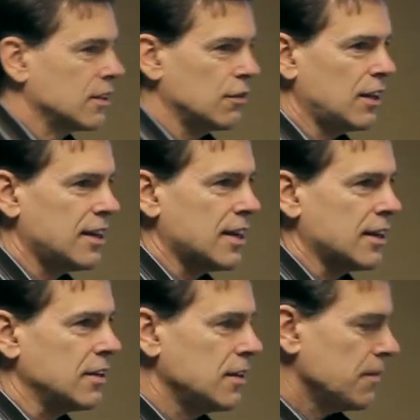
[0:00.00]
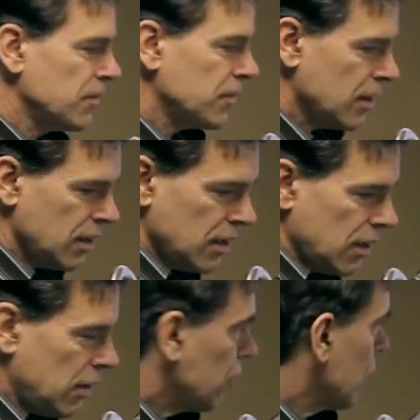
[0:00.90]
of land.
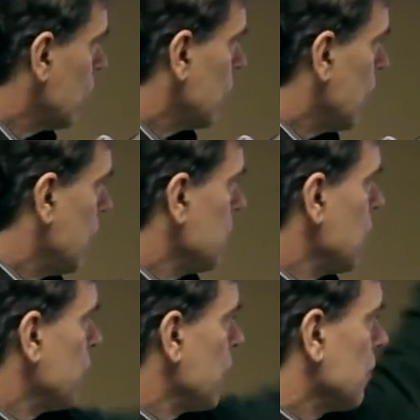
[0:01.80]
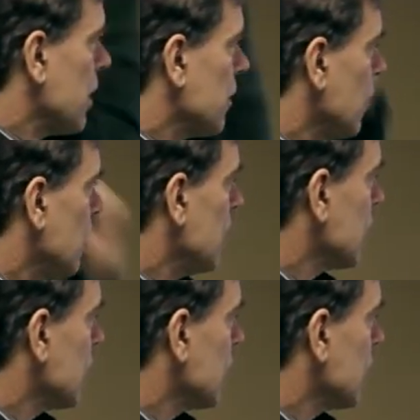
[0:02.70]
So uh, moving right along